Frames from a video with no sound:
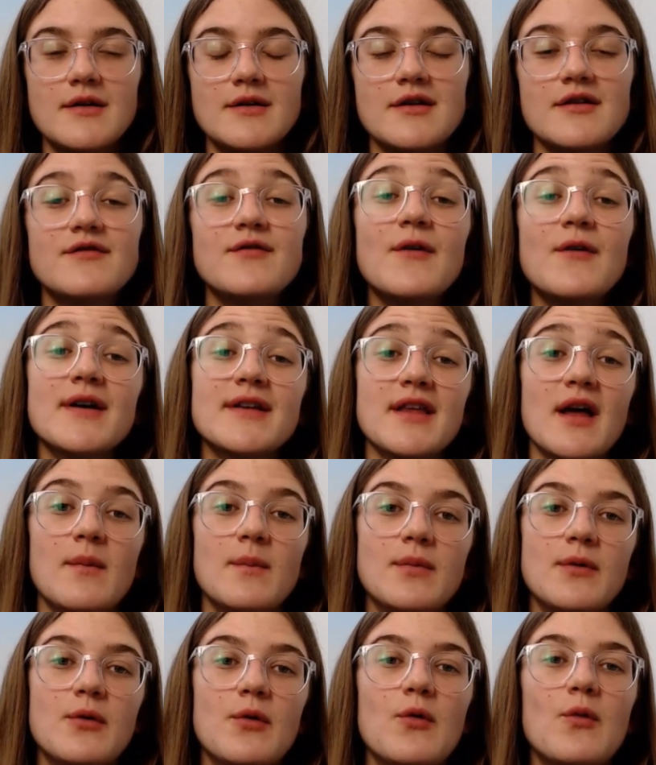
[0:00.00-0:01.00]
So for
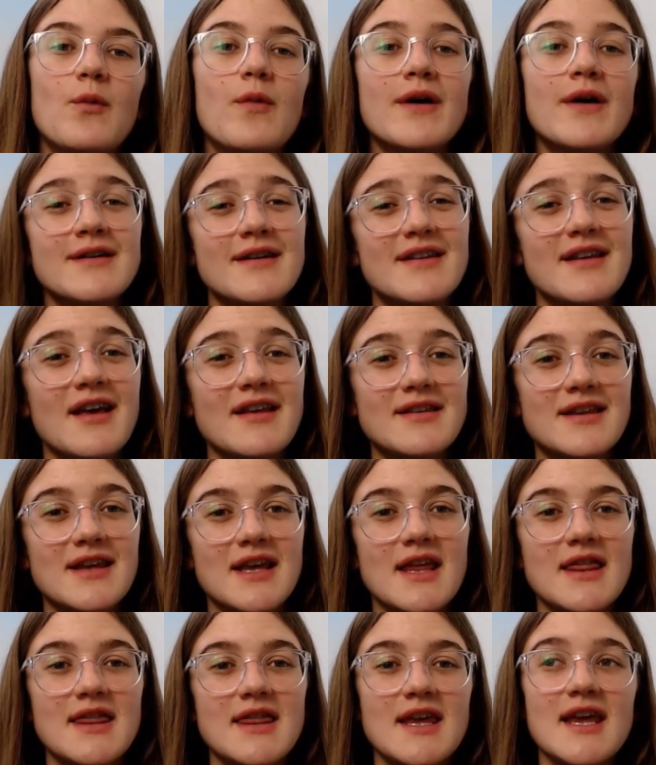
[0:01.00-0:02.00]
example, when
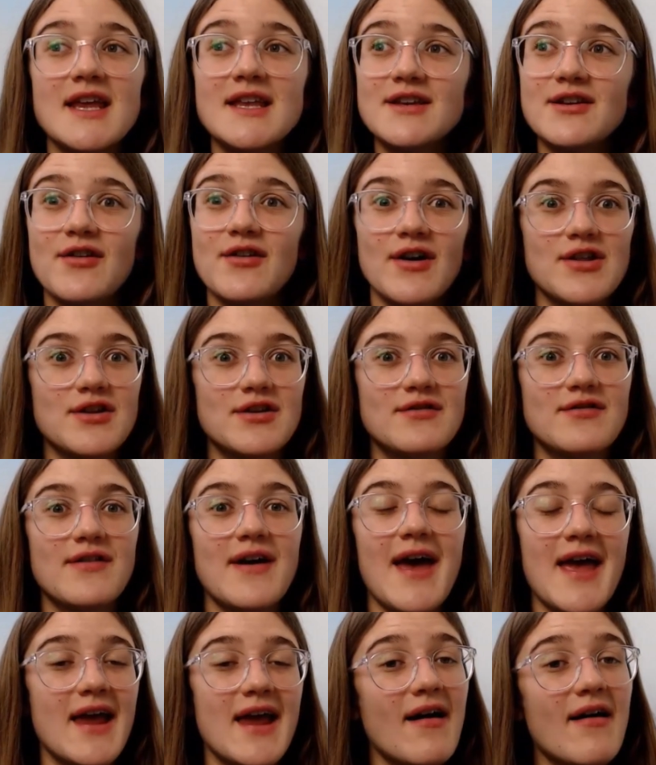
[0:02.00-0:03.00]
discussing the integration of
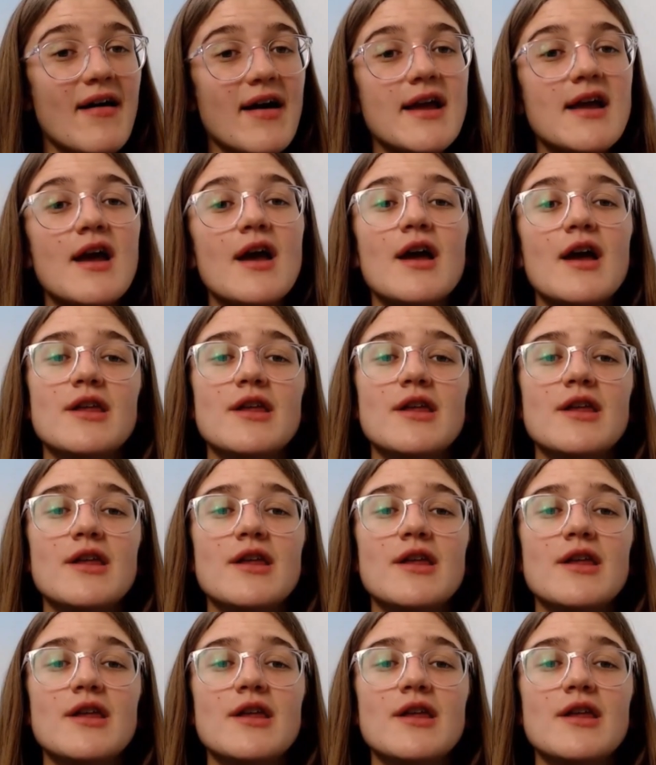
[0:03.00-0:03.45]
AI,